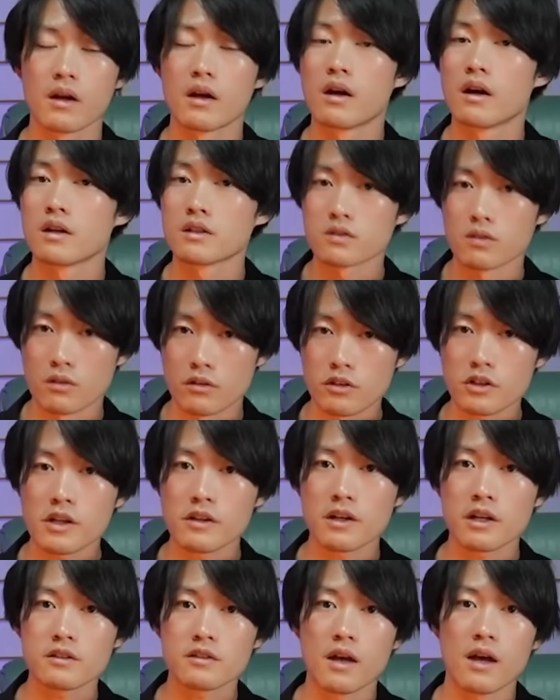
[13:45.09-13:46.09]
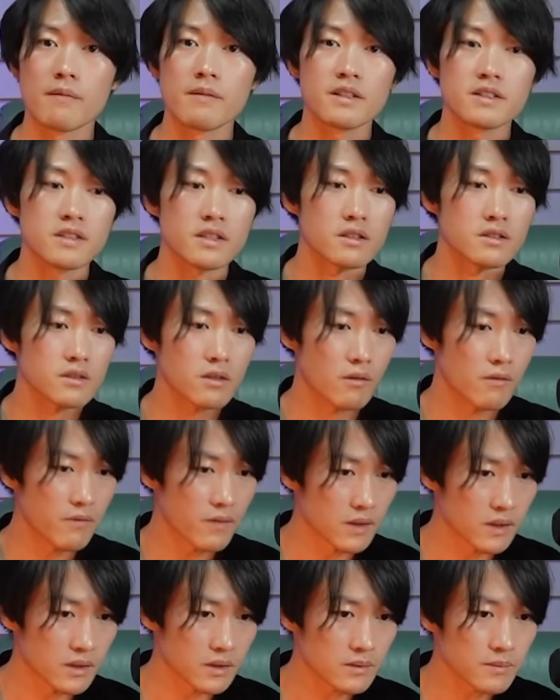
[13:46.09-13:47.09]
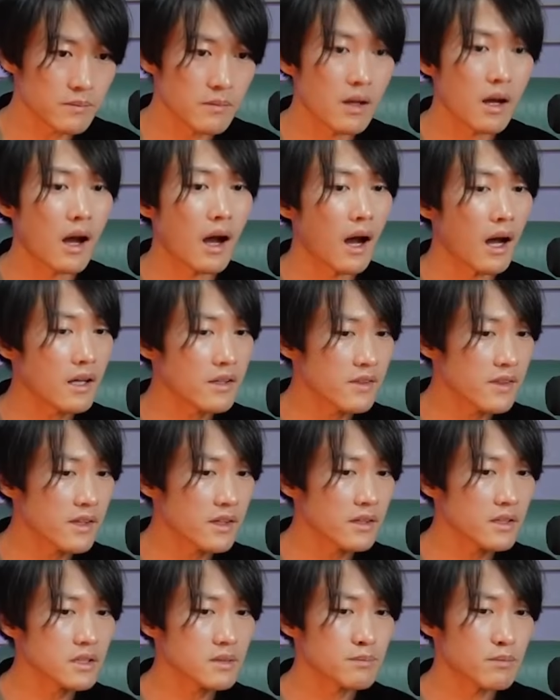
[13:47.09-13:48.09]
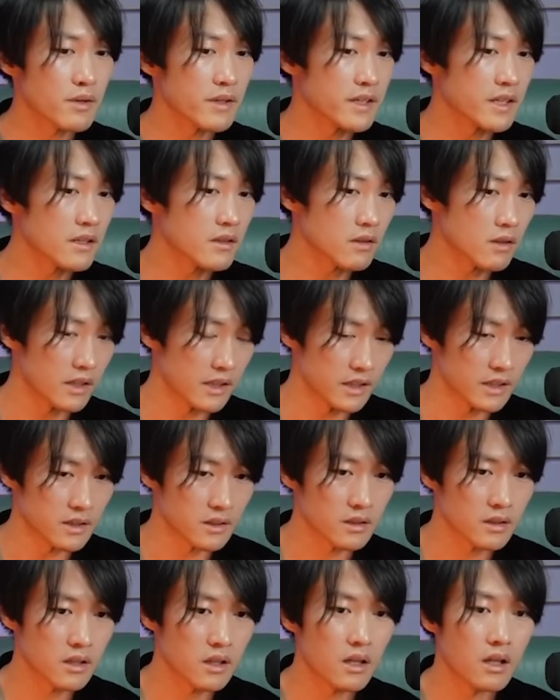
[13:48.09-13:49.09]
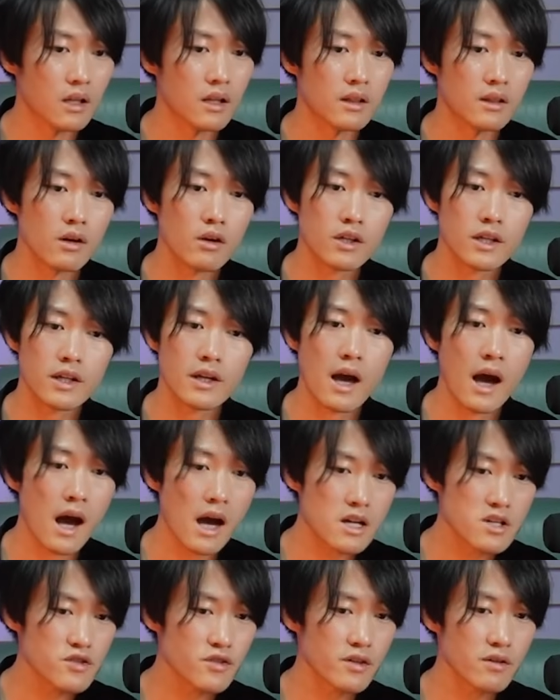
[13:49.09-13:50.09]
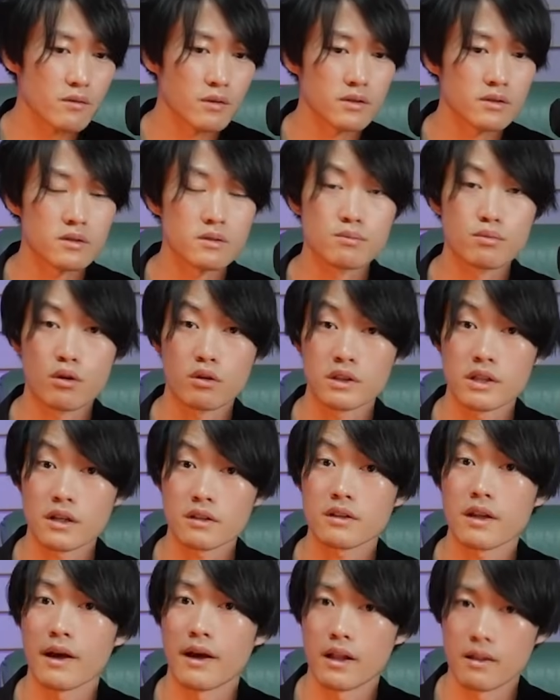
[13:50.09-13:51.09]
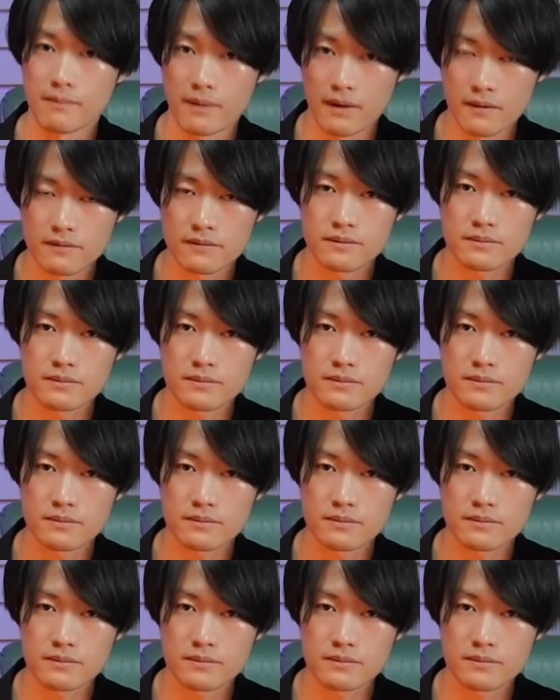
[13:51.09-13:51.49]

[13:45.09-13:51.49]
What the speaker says: So looking at everything so far, I think it's pretty clear. Loki actually wants to protect Elbaf.